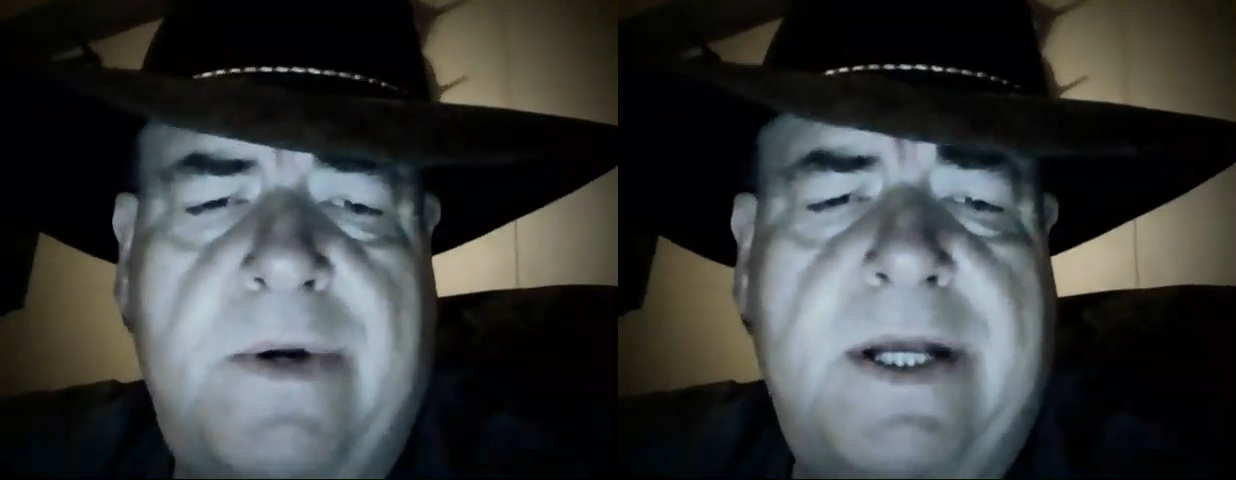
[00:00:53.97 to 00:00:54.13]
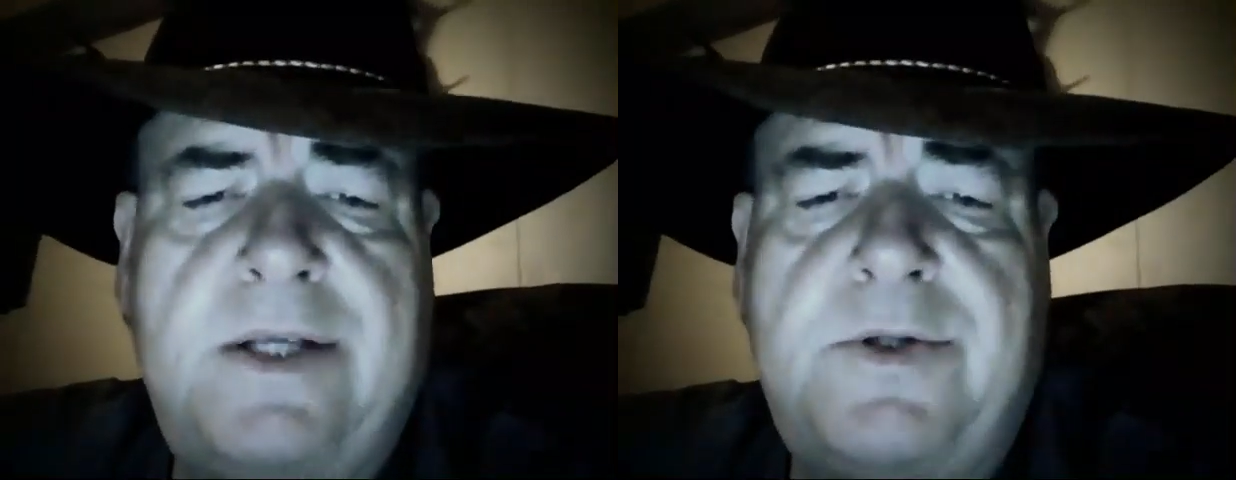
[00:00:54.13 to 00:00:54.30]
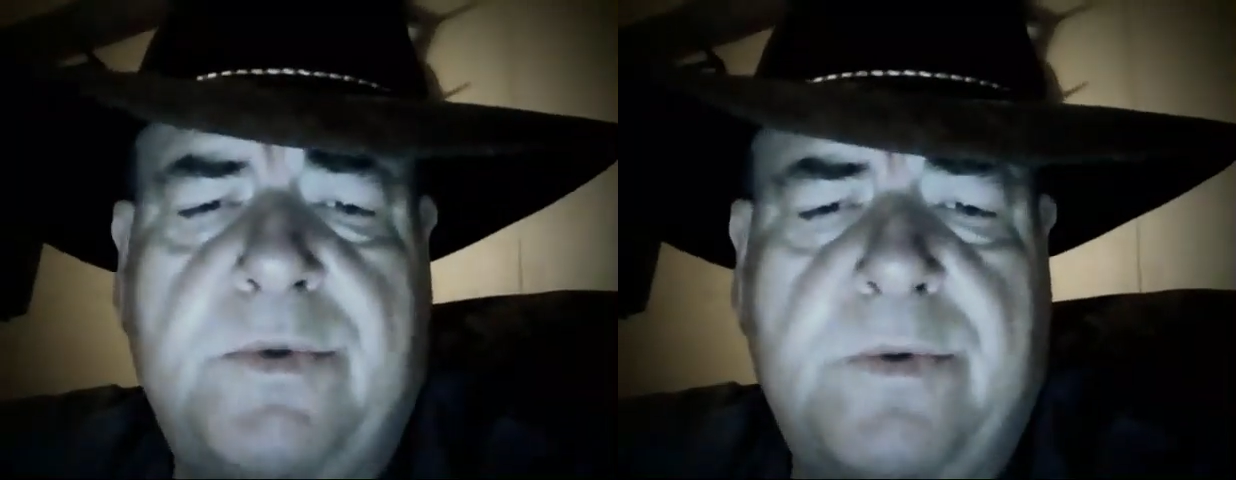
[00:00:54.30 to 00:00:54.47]

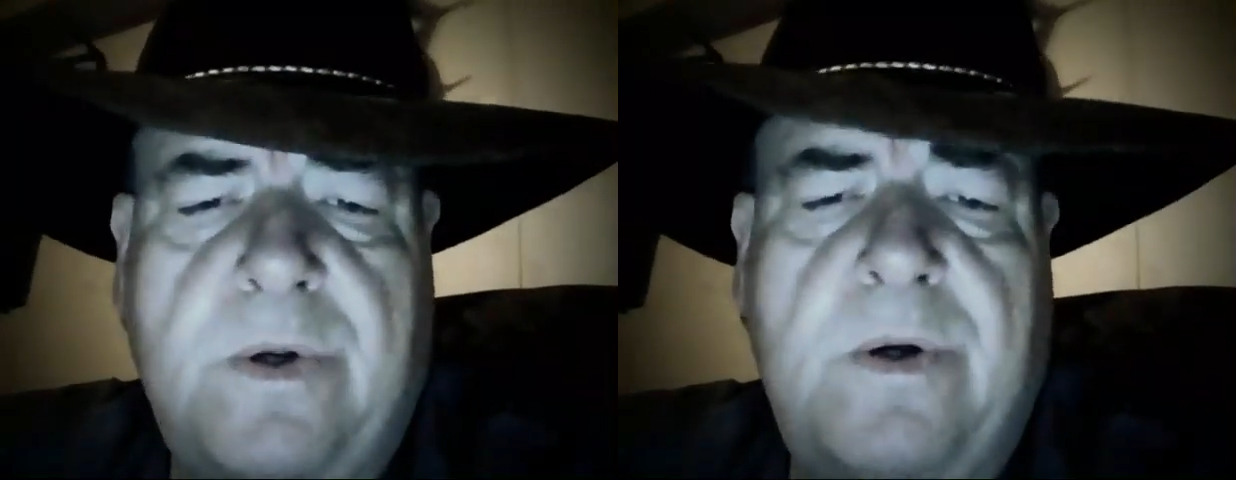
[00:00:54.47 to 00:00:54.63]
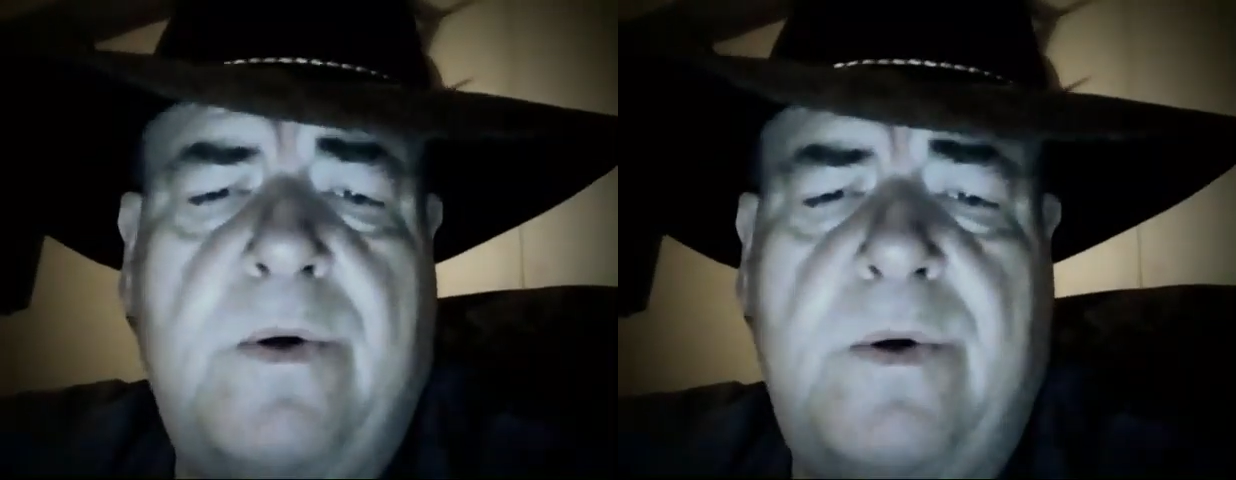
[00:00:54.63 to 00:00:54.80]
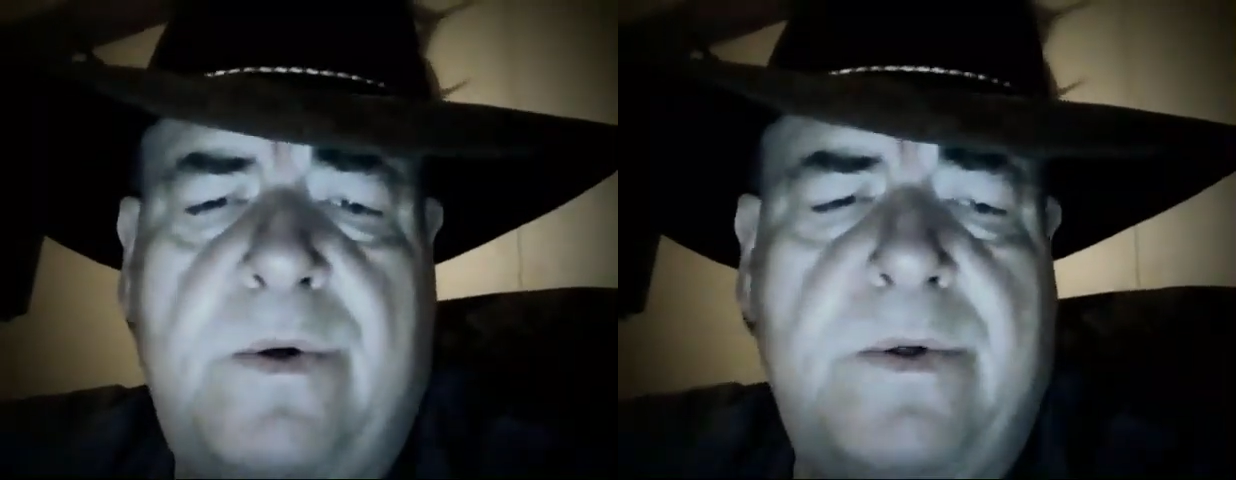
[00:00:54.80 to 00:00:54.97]
which
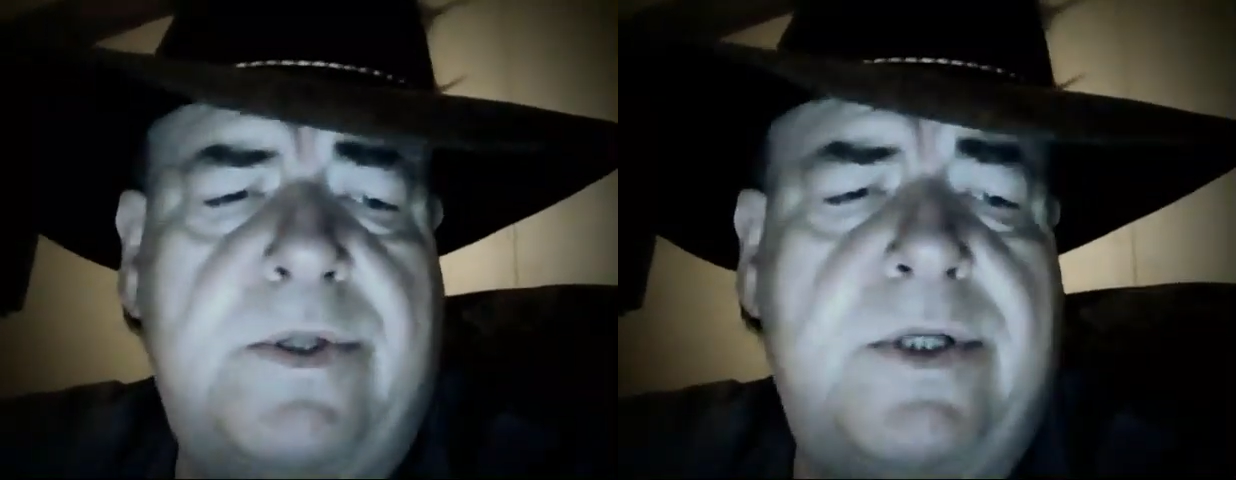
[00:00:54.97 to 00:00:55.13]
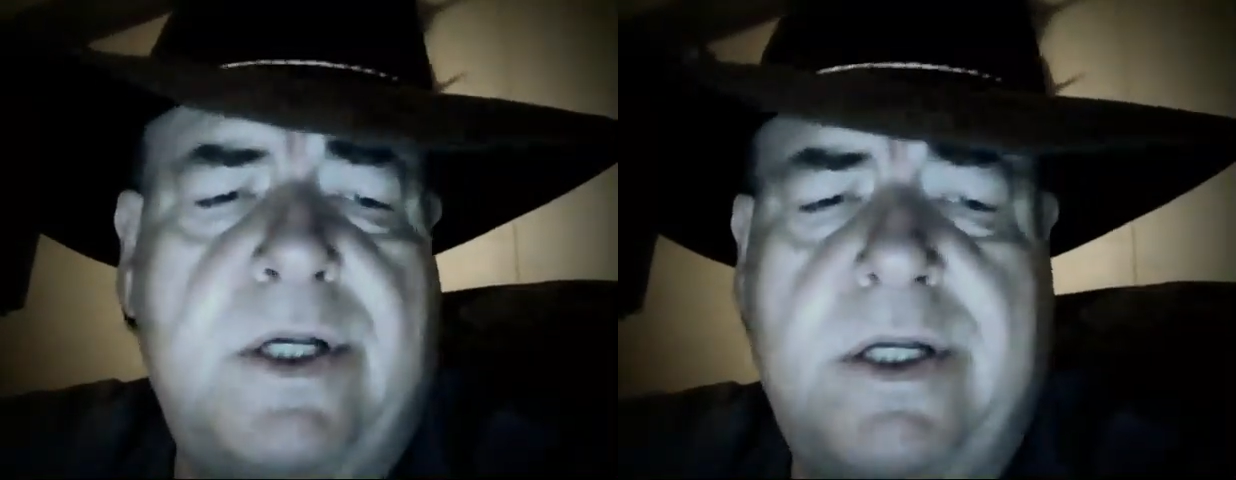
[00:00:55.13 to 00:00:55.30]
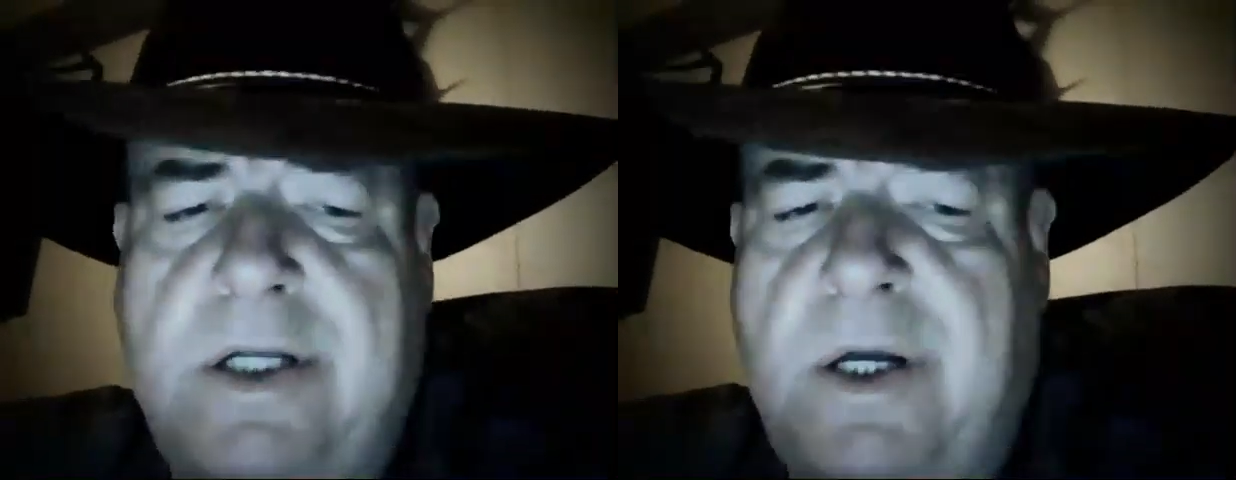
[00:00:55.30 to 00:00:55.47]
road
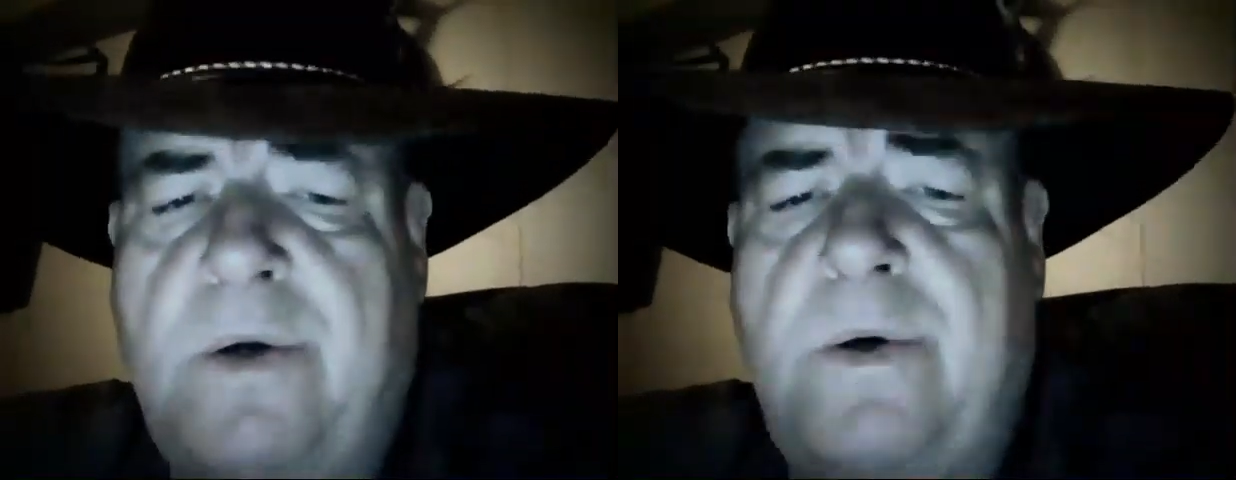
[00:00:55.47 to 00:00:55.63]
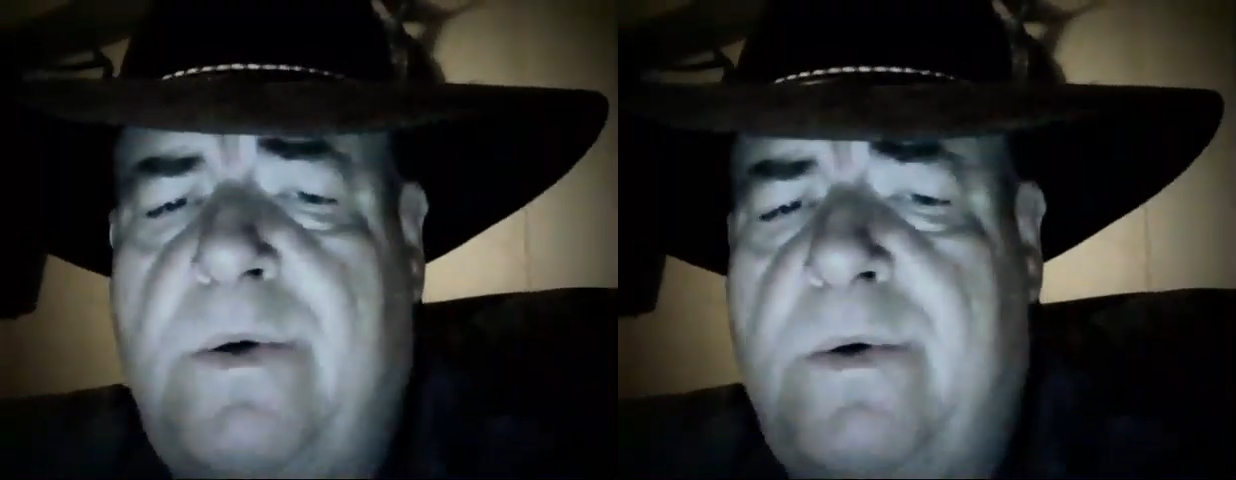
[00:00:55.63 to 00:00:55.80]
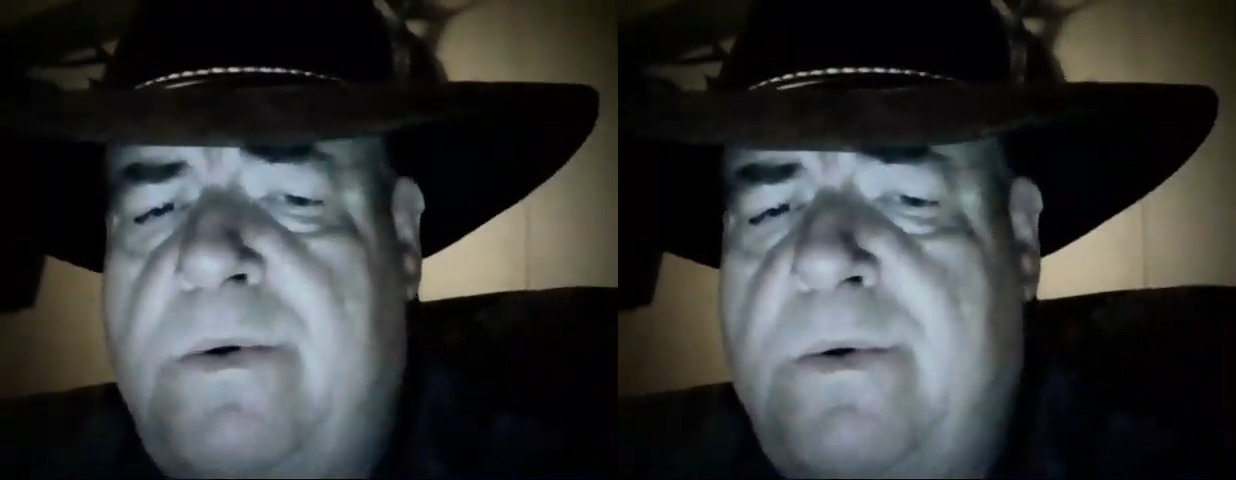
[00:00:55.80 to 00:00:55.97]
to
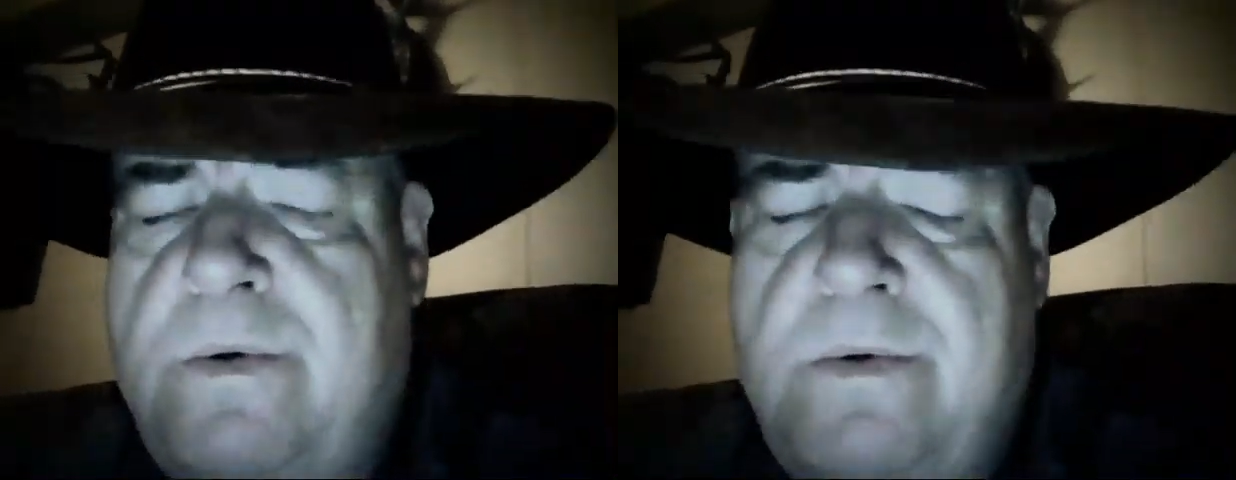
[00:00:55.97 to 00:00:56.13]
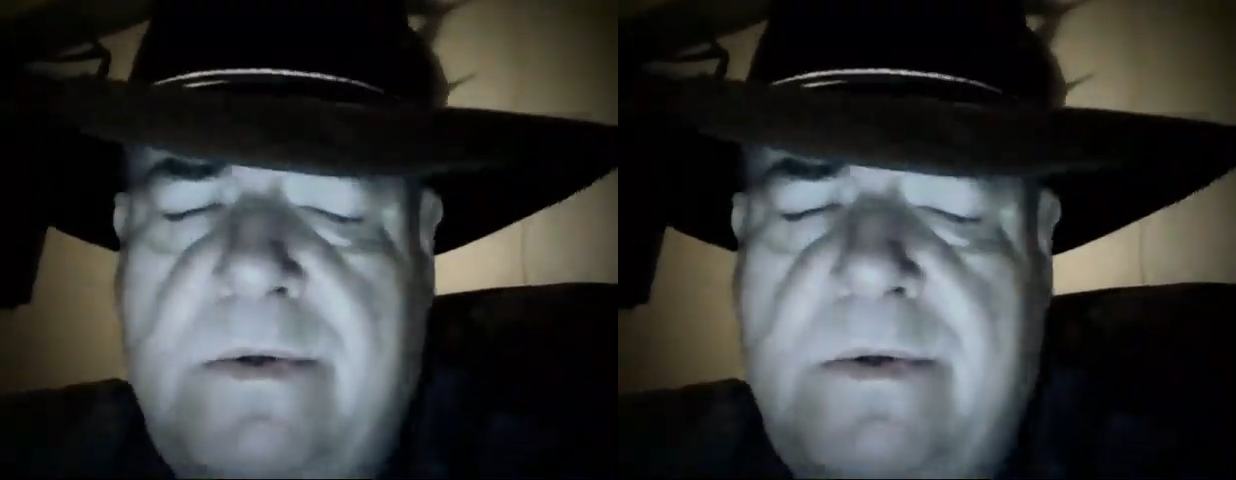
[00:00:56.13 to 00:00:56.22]
go,